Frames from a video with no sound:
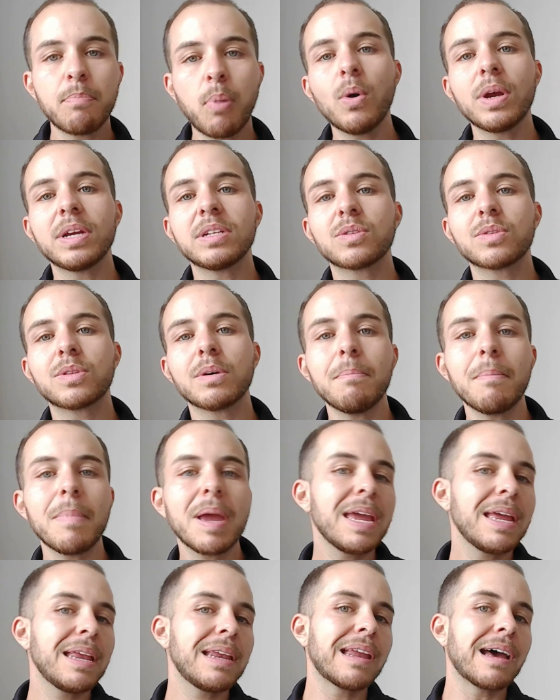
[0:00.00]
point or the
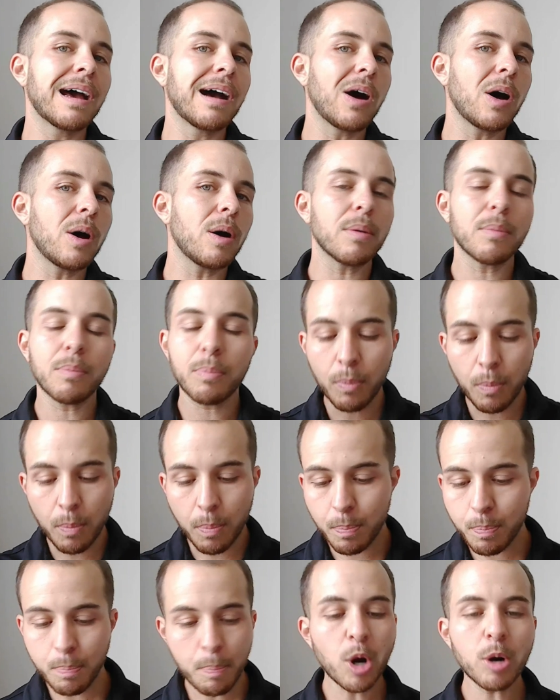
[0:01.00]
main
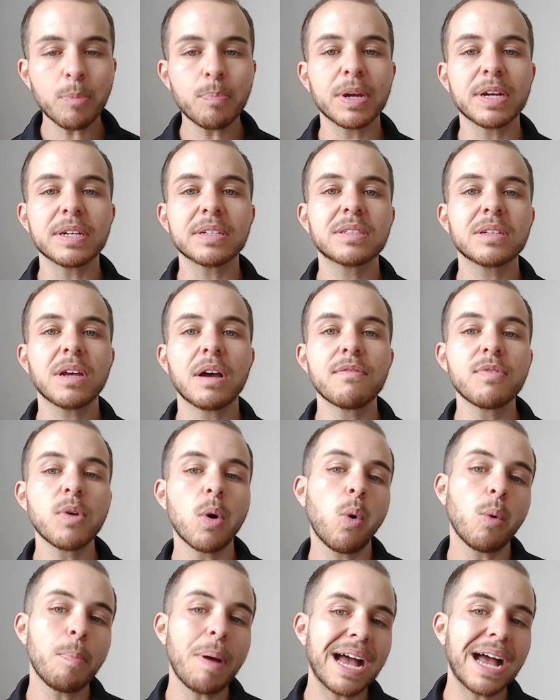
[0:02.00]
purpose of the
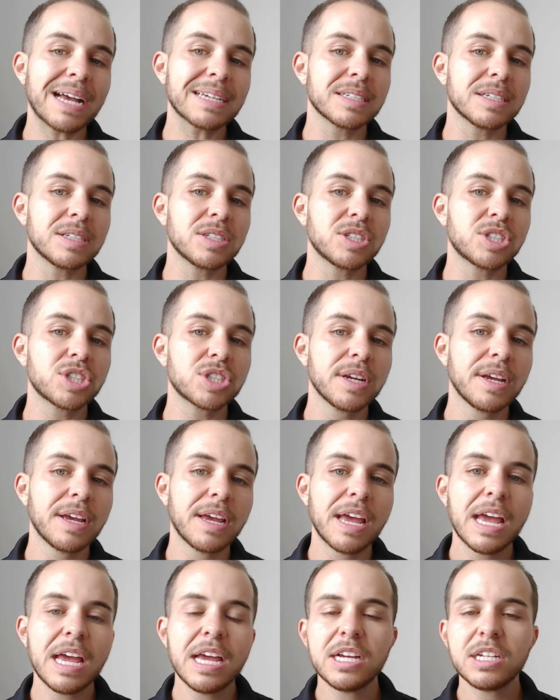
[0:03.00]
whole passage?
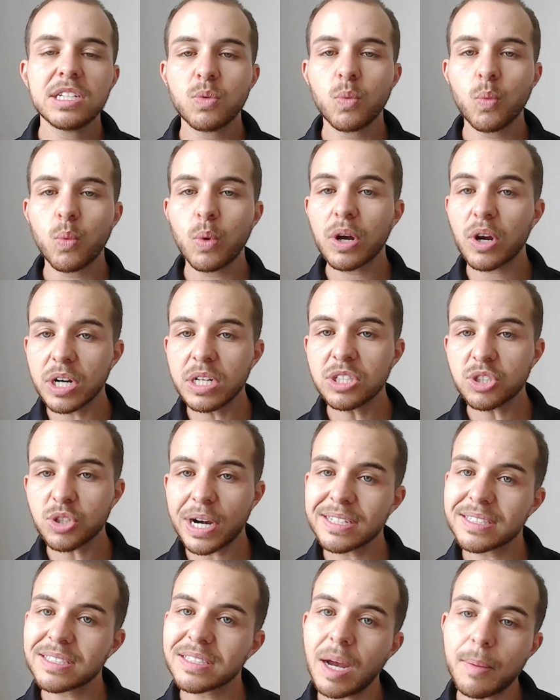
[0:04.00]
We're going to try
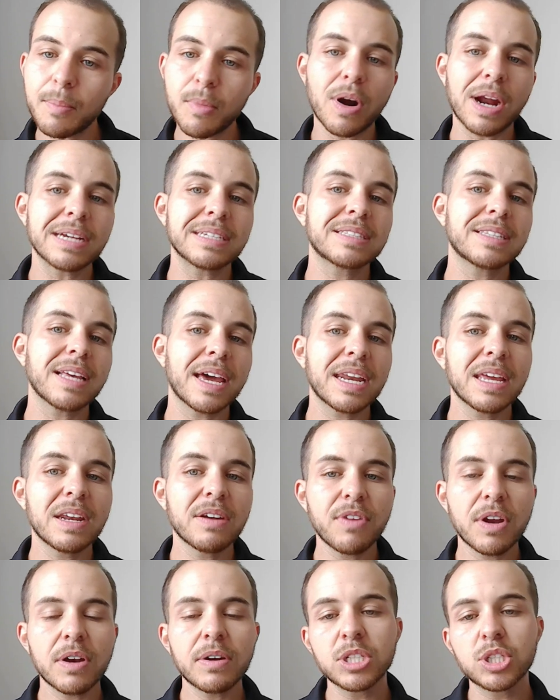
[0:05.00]
to summarize that in a
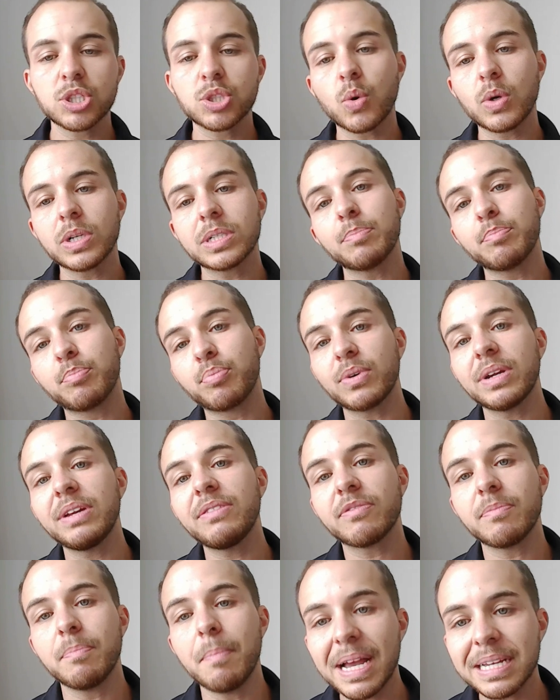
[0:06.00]
very short,
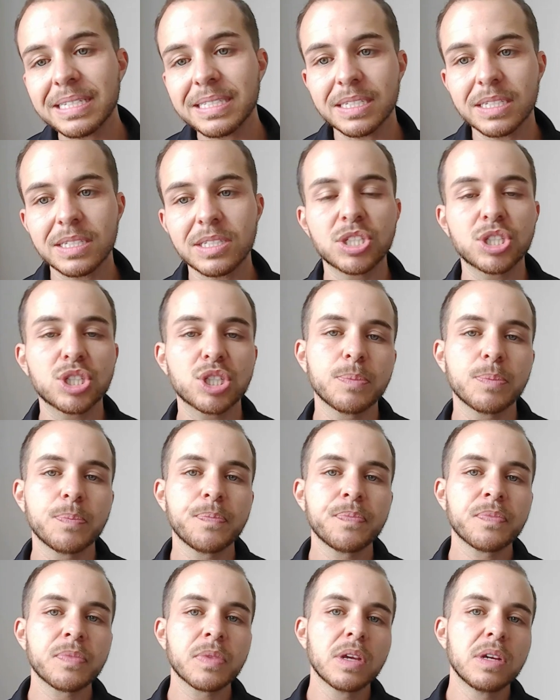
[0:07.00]
brief message.
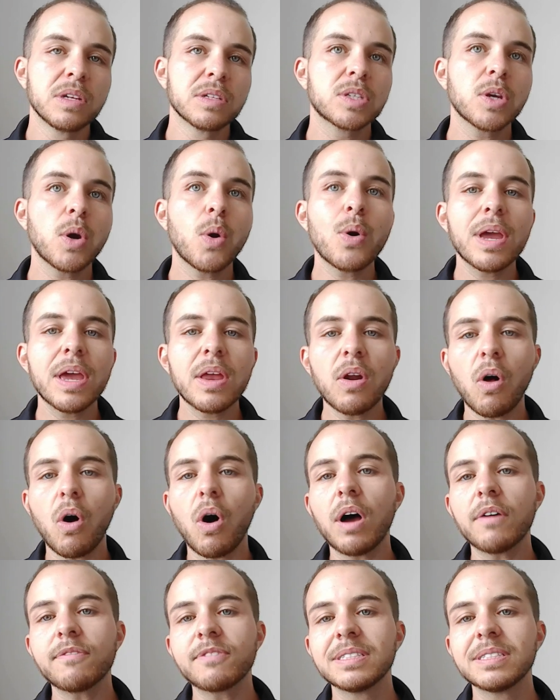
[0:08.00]
So it'll
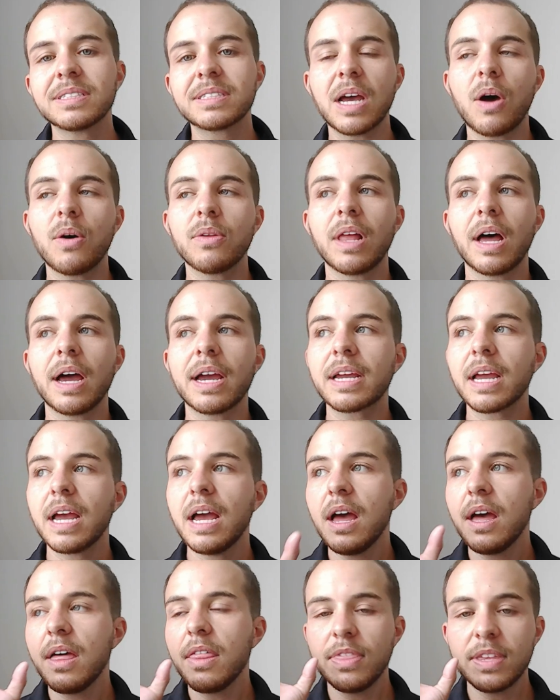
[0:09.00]
often sound like
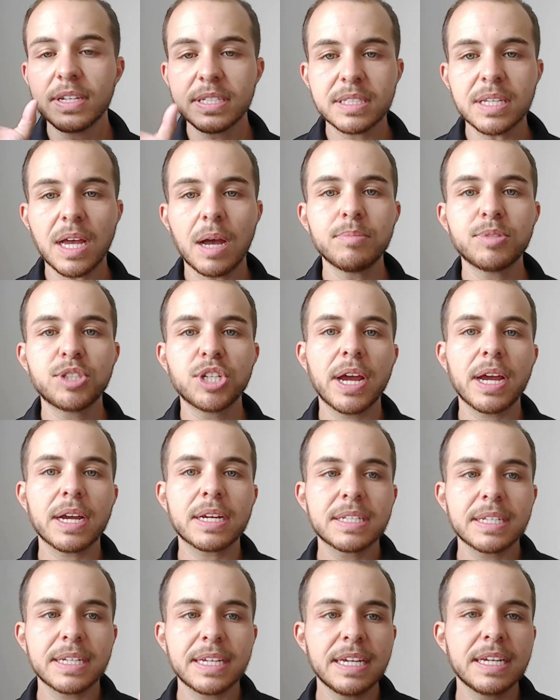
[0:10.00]
the
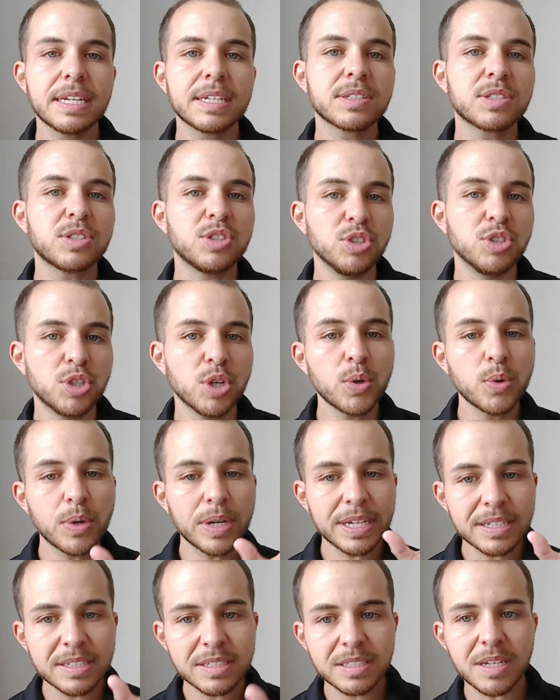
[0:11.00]
subject is
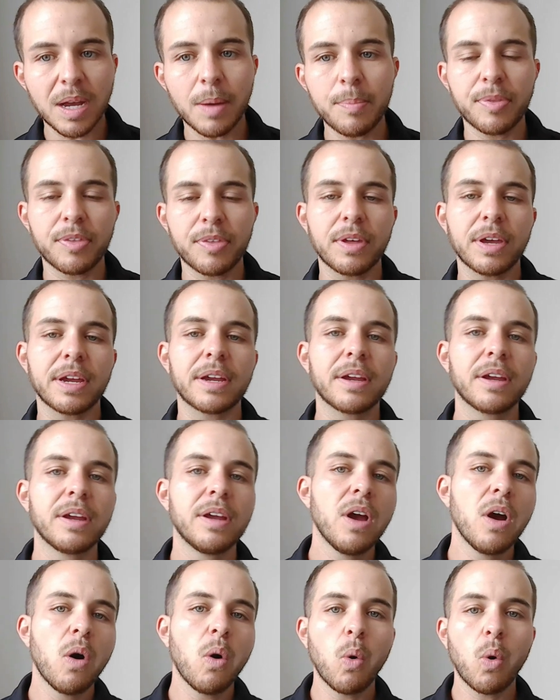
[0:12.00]
doing something,
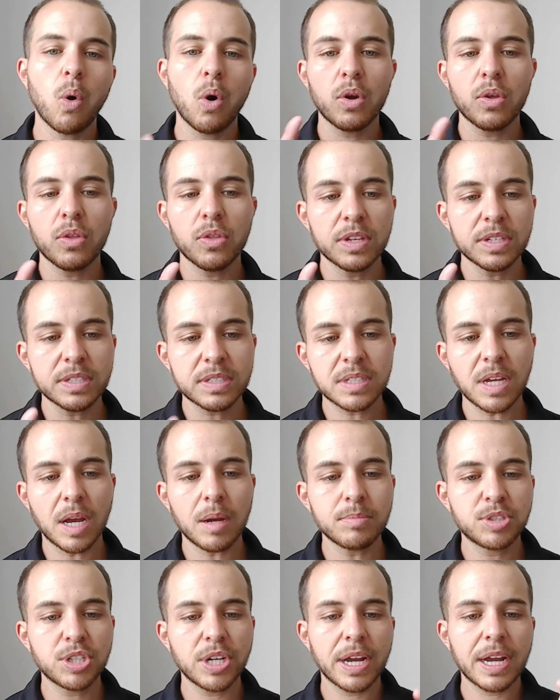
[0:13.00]
or the
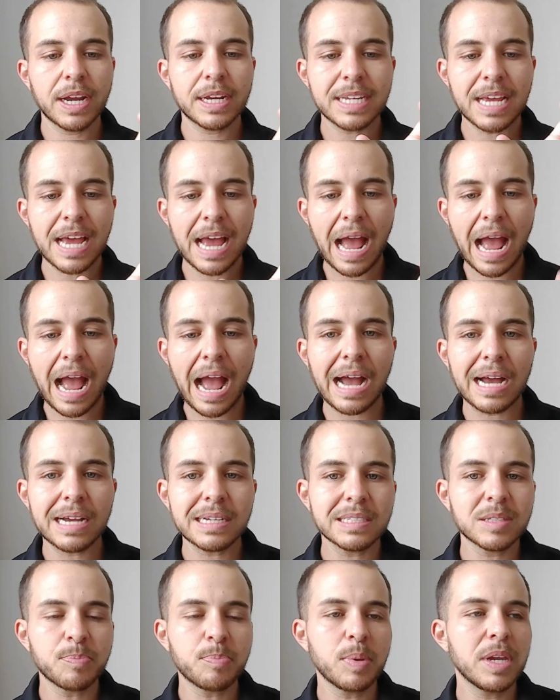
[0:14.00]
subject
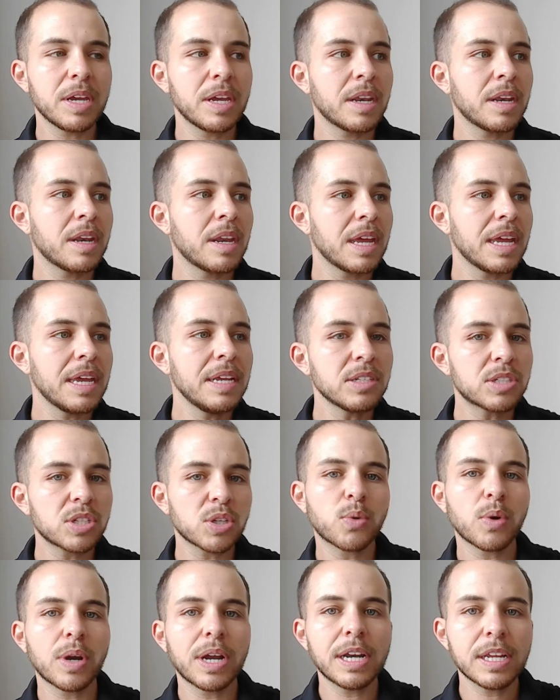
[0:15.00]
has been
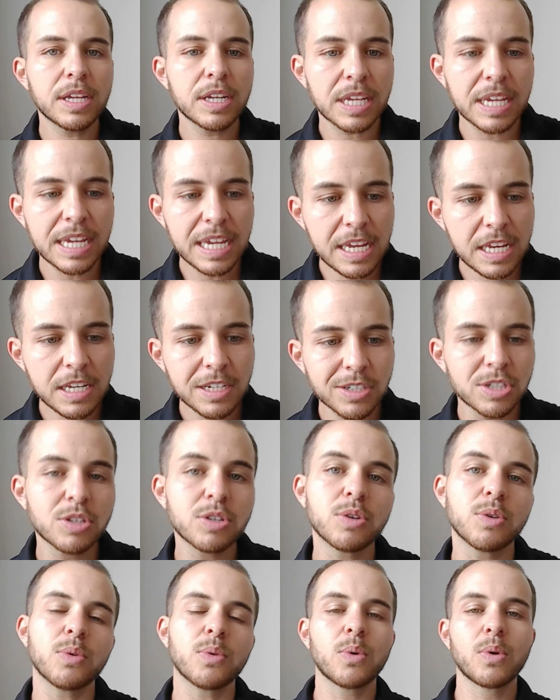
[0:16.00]
integrated
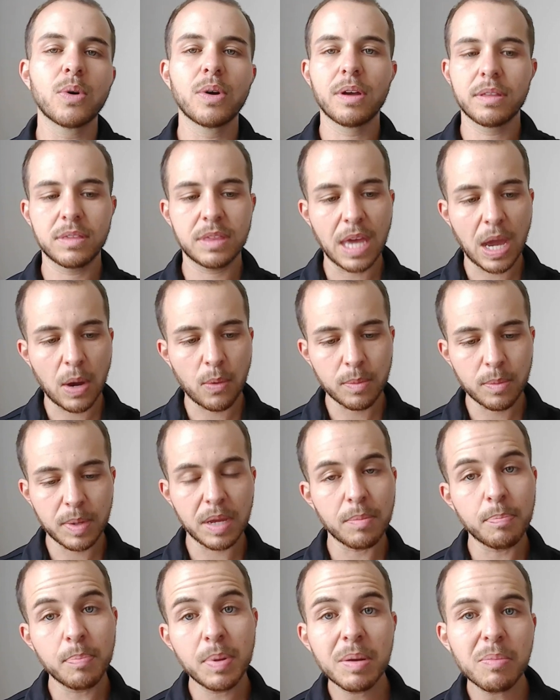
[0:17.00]
into. That would be
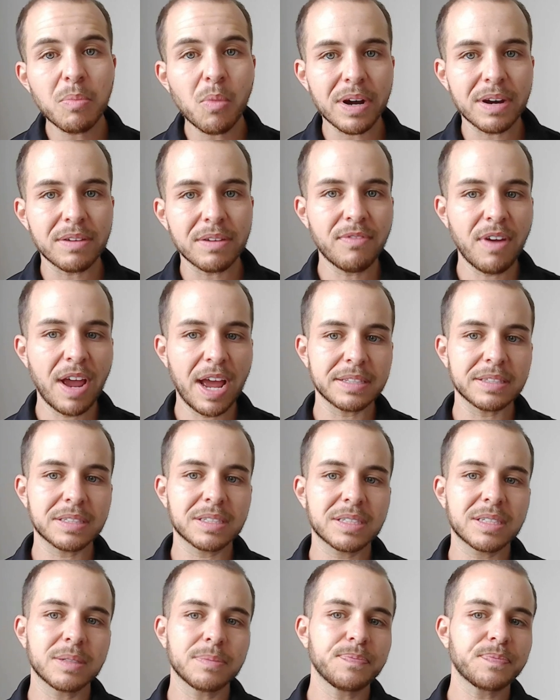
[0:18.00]
a bit more
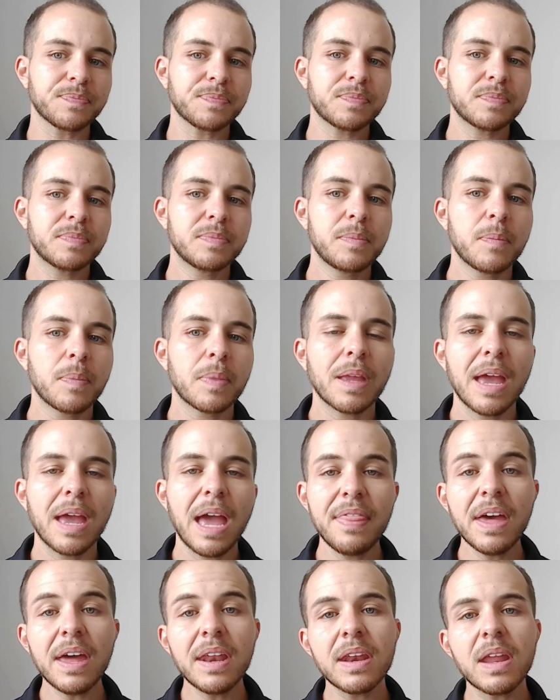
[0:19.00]
advanced.
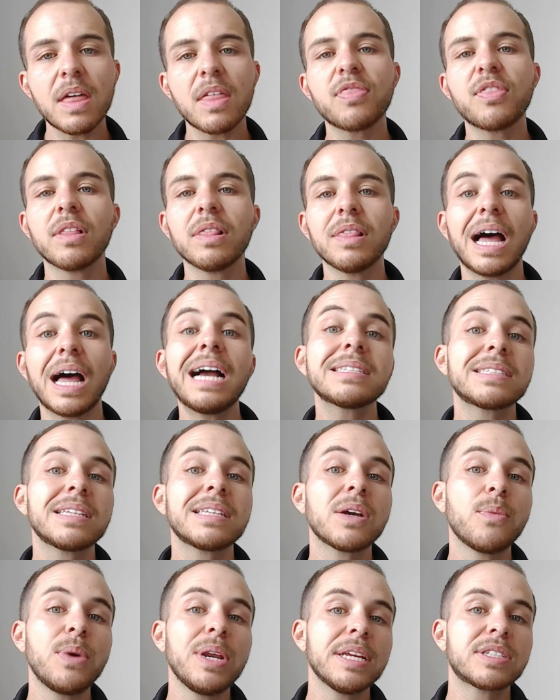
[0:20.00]
And then the last
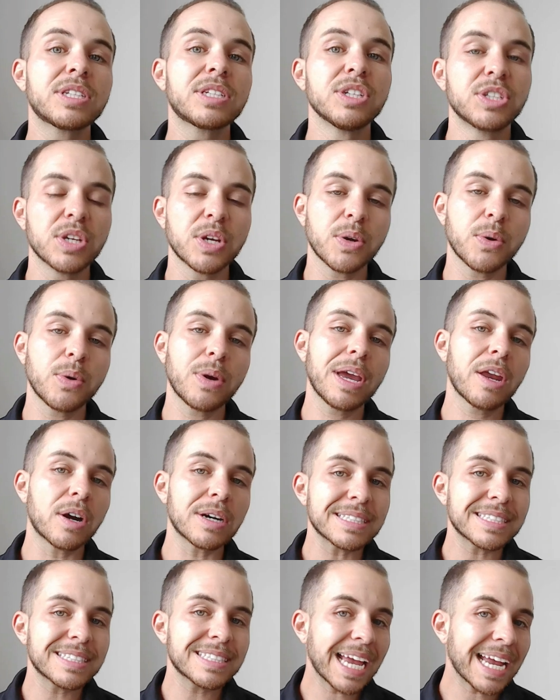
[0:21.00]
thing we need to do in our
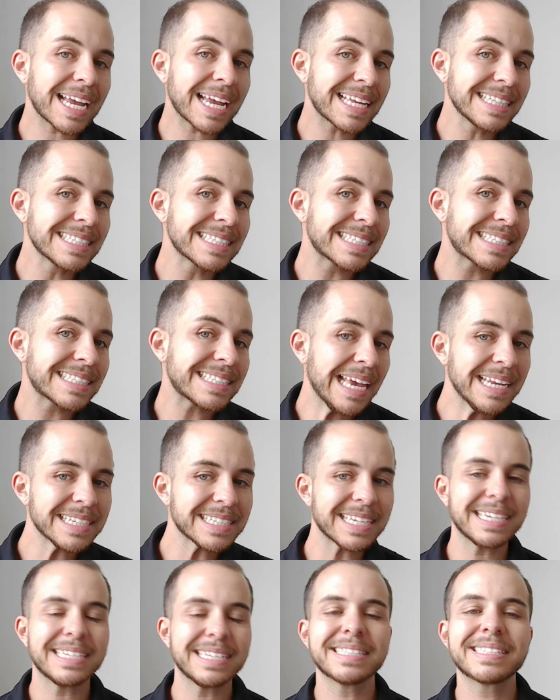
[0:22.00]
second
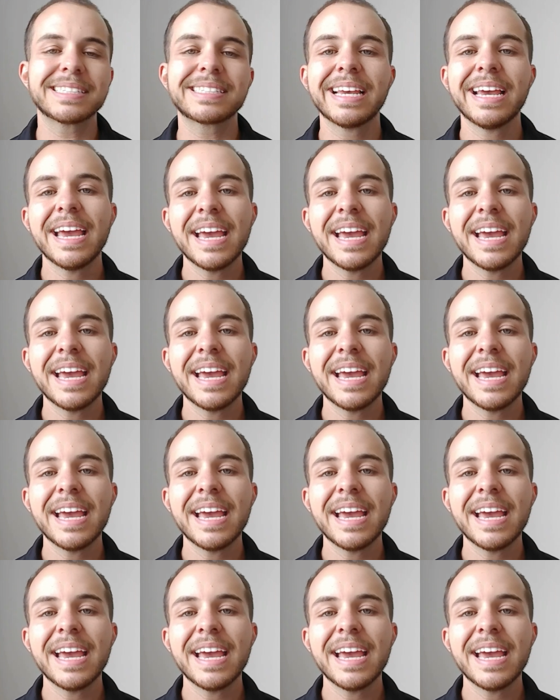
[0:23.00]
sentence